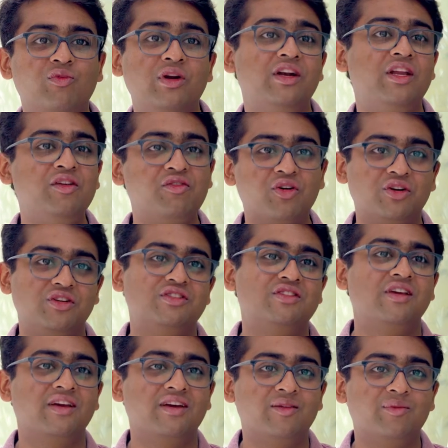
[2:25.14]
We're
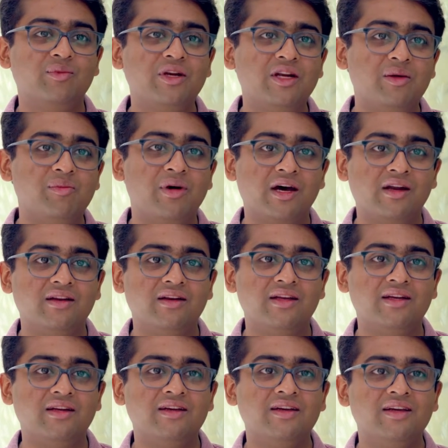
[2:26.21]
deforesting at a pretty bad
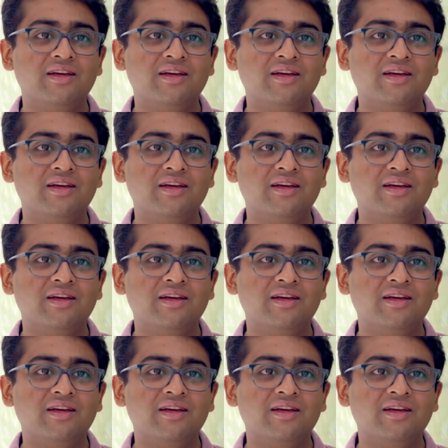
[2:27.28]
rate,